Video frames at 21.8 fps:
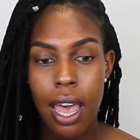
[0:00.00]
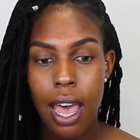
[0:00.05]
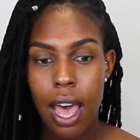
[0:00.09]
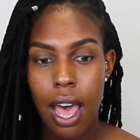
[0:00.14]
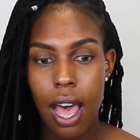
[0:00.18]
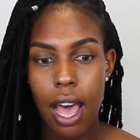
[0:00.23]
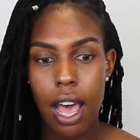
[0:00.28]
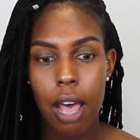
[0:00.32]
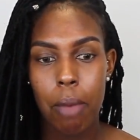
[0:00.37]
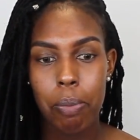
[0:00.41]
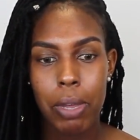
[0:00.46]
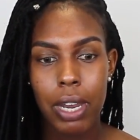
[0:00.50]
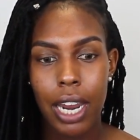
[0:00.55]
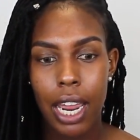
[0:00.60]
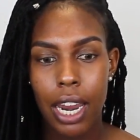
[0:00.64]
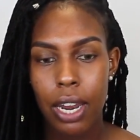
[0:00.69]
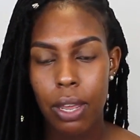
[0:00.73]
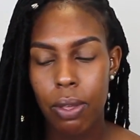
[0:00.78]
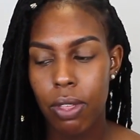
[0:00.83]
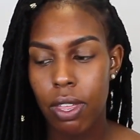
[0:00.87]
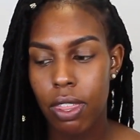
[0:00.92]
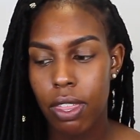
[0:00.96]
Um, and I
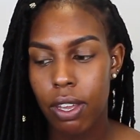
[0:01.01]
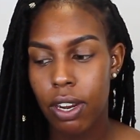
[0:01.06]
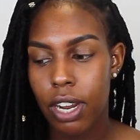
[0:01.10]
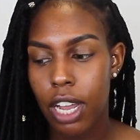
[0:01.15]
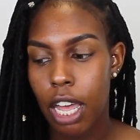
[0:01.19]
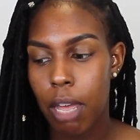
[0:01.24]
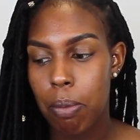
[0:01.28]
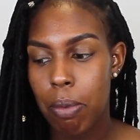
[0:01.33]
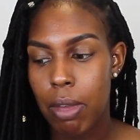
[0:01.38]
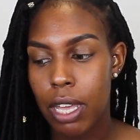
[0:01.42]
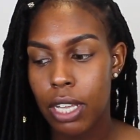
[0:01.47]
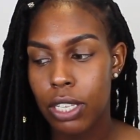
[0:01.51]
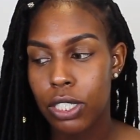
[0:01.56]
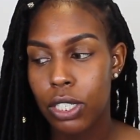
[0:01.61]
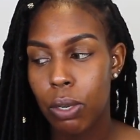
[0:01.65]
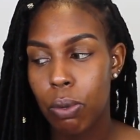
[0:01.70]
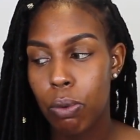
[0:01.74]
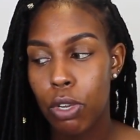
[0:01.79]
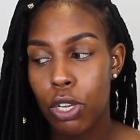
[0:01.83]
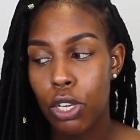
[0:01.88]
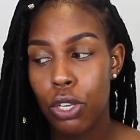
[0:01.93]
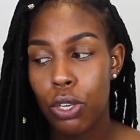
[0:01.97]
know that they're coming.
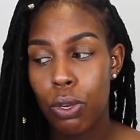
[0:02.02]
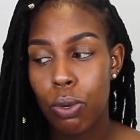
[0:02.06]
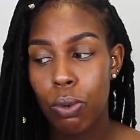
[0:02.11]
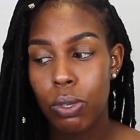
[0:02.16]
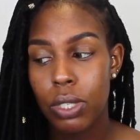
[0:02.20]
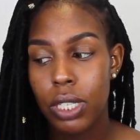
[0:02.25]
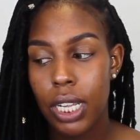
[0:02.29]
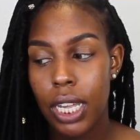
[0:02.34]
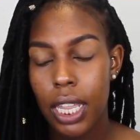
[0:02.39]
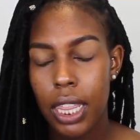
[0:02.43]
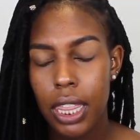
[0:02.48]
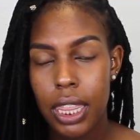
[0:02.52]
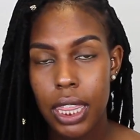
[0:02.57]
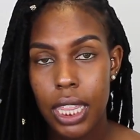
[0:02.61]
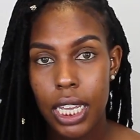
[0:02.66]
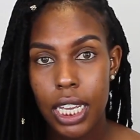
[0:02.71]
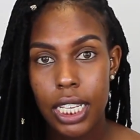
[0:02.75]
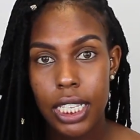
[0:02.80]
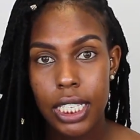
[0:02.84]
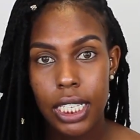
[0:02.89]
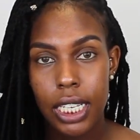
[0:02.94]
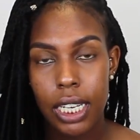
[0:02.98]
So using
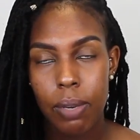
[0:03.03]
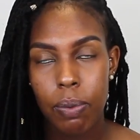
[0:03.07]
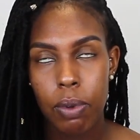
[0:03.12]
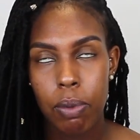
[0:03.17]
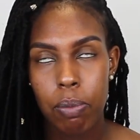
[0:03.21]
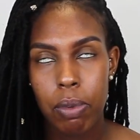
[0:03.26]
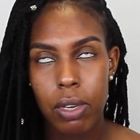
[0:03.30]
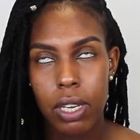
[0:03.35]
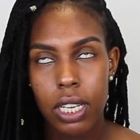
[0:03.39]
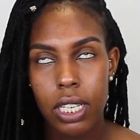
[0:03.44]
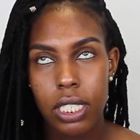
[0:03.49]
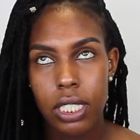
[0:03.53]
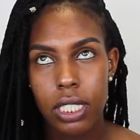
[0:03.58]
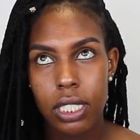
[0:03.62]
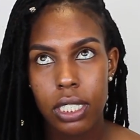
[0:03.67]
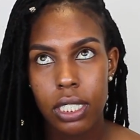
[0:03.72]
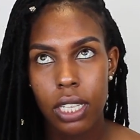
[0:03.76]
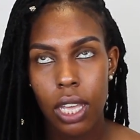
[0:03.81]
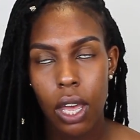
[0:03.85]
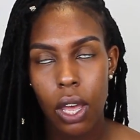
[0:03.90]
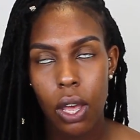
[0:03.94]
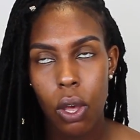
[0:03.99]
this would be
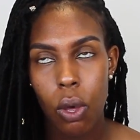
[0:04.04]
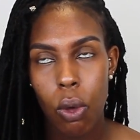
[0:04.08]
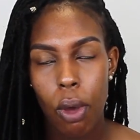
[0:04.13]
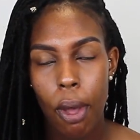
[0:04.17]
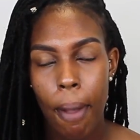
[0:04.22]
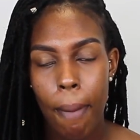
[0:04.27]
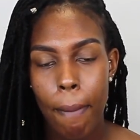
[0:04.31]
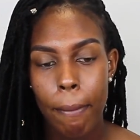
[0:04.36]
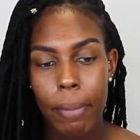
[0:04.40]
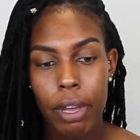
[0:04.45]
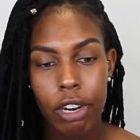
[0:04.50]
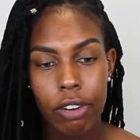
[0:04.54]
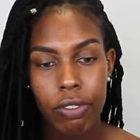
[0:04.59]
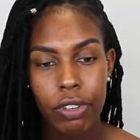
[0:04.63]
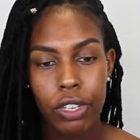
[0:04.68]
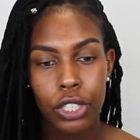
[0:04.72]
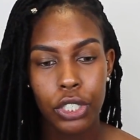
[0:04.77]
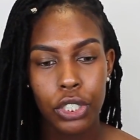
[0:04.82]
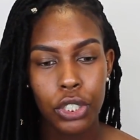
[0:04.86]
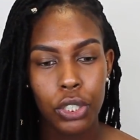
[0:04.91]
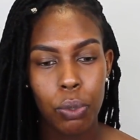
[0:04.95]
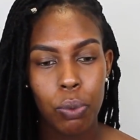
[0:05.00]
so
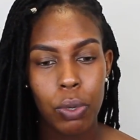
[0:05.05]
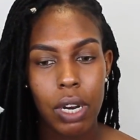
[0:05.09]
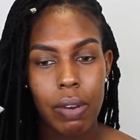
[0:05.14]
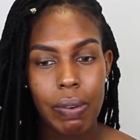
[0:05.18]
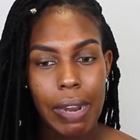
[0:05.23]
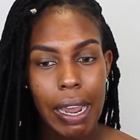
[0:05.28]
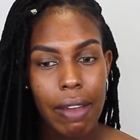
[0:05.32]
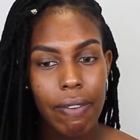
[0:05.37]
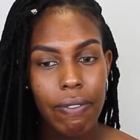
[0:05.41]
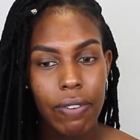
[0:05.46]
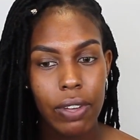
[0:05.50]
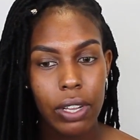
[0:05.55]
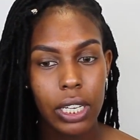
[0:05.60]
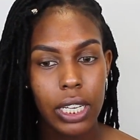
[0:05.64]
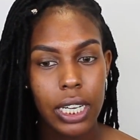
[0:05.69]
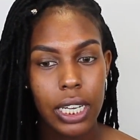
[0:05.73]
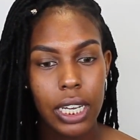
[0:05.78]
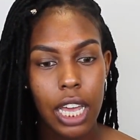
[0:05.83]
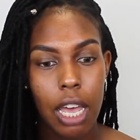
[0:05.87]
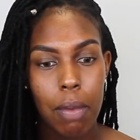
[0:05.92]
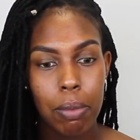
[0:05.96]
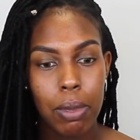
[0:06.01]
beneficial whenever I feel it
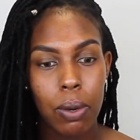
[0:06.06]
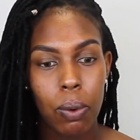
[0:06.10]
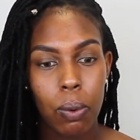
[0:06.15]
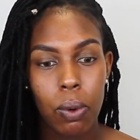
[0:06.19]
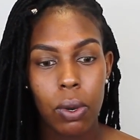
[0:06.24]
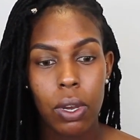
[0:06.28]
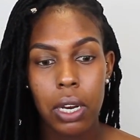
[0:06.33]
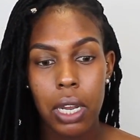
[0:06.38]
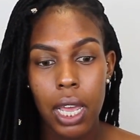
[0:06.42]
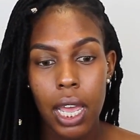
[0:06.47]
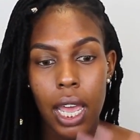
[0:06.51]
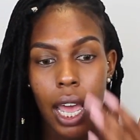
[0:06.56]
coming on.